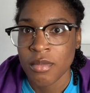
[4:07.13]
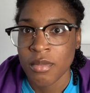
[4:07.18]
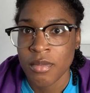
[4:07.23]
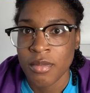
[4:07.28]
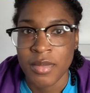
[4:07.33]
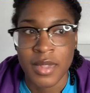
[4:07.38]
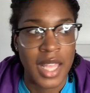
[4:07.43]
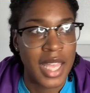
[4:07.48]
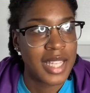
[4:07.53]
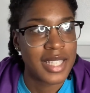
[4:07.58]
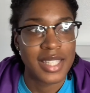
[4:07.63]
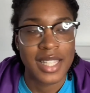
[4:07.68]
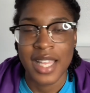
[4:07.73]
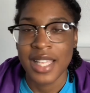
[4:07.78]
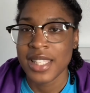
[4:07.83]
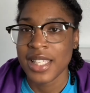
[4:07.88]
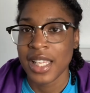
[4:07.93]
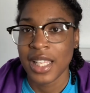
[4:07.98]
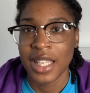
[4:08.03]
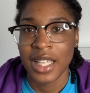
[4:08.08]
That's not
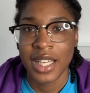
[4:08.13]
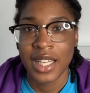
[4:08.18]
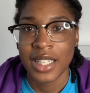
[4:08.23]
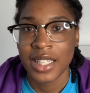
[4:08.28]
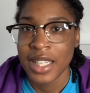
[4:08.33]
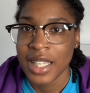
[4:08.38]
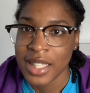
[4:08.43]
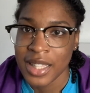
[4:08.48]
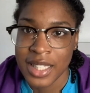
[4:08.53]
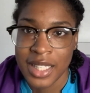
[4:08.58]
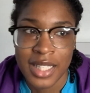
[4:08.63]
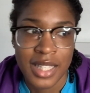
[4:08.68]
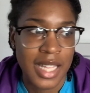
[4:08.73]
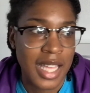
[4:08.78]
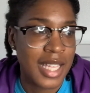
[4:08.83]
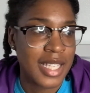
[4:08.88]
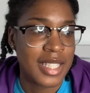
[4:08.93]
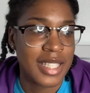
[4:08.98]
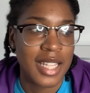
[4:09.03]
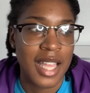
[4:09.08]
telling her nothing.
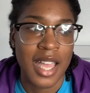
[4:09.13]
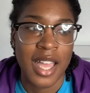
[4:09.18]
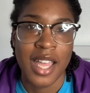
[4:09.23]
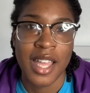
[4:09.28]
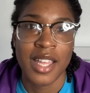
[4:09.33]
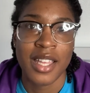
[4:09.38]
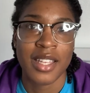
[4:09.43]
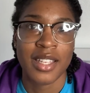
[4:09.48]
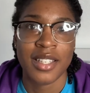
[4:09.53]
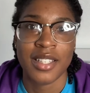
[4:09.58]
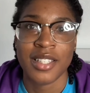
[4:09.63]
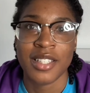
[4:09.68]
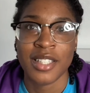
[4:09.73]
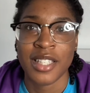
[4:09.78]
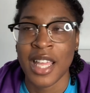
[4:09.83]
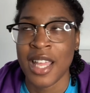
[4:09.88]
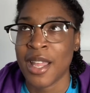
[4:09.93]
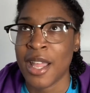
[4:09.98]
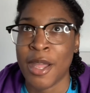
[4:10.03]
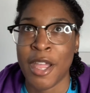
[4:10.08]
That's not
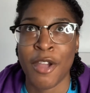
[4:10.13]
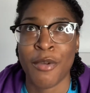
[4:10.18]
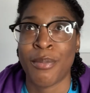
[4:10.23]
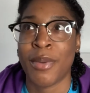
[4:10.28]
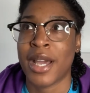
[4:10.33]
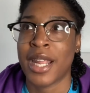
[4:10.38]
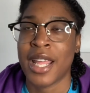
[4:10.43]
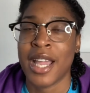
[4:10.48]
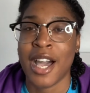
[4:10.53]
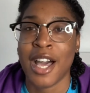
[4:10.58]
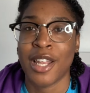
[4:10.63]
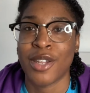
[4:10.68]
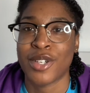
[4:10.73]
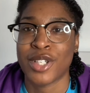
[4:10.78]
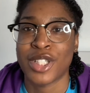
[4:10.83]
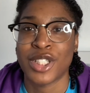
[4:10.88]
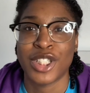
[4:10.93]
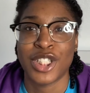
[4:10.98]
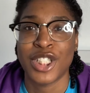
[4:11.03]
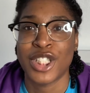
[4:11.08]
that everybody
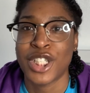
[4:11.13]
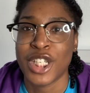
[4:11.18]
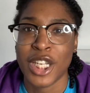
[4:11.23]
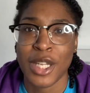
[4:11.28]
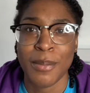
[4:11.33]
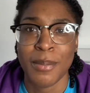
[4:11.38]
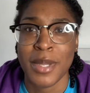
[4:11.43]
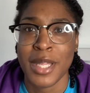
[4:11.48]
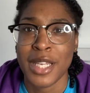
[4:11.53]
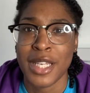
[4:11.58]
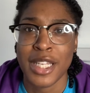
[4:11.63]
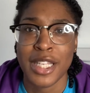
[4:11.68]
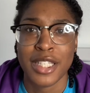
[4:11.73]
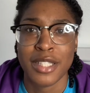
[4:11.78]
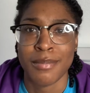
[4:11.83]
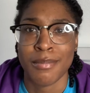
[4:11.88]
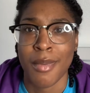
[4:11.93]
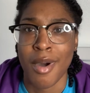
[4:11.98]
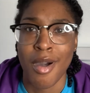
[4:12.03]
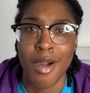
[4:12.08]
hollering she could have been
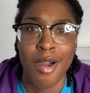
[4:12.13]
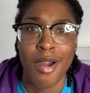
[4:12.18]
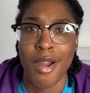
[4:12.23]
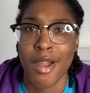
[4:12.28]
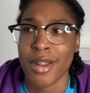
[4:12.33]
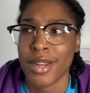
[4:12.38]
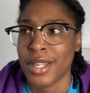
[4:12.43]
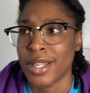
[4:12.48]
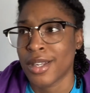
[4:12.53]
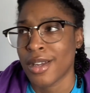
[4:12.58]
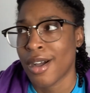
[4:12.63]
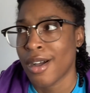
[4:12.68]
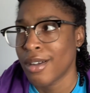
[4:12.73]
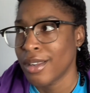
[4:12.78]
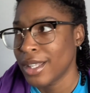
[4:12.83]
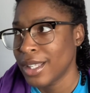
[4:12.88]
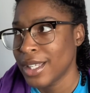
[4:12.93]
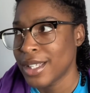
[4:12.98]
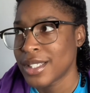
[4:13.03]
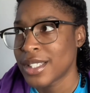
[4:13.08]
disbarred and all
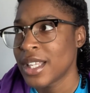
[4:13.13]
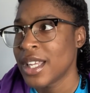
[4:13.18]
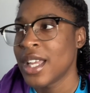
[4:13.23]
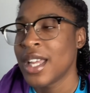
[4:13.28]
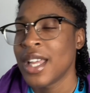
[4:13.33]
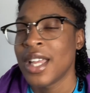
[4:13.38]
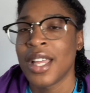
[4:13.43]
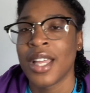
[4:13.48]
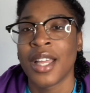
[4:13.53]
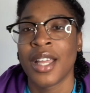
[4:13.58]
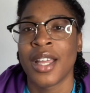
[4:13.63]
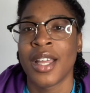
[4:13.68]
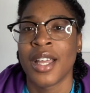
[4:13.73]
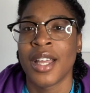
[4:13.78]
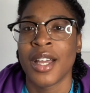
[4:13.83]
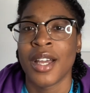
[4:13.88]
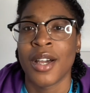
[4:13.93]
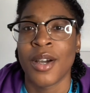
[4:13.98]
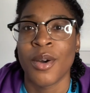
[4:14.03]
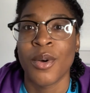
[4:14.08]
this.
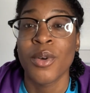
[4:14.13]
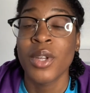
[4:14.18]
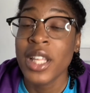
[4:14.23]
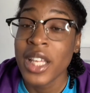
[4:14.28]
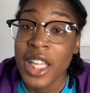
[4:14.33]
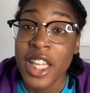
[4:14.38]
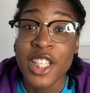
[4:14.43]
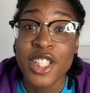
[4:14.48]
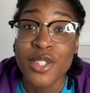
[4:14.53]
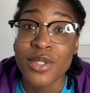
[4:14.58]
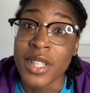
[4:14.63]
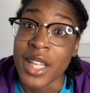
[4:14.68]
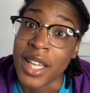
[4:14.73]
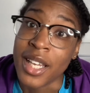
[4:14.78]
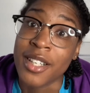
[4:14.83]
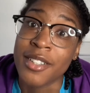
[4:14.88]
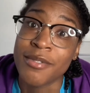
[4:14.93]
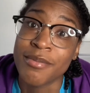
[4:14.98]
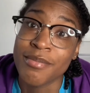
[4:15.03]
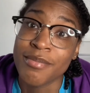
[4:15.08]
Well, look at you
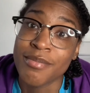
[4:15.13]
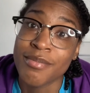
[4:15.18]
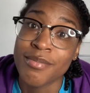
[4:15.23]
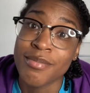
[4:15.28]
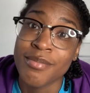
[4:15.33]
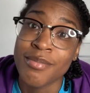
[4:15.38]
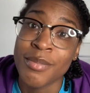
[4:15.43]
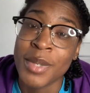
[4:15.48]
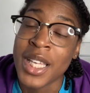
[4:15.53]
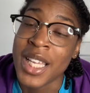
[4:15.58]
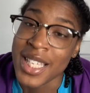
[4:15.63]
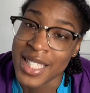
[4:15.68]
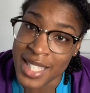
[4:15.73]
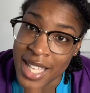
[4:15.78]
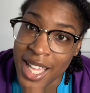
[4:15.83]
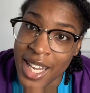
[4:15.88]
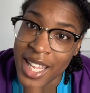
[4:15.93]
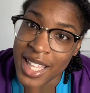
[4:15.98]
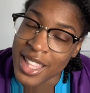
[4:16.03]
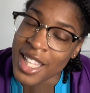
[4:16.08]
now, because now
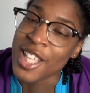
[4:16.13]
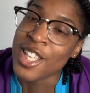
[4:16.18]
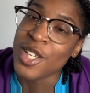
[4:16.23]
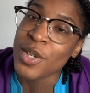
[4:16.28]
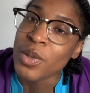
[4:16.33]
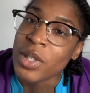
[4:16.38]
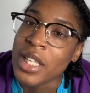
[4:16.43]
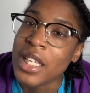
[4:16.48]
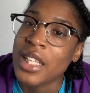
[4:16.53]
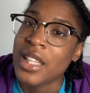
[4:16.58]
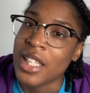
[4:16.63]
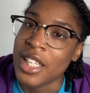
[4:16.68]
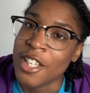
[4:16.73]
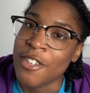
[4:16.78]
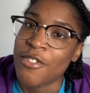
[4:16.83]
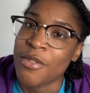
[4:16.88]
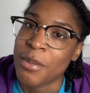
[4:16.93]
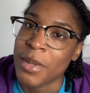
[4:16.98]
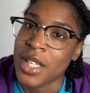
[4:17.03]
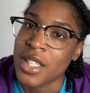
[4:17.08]
they think you leaked the
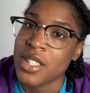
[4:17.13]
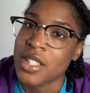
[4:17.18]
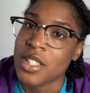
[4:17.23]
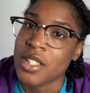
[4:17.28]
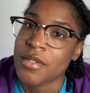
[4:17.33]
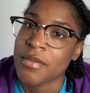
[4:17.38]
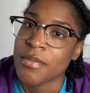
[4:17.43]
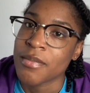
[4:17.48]
information.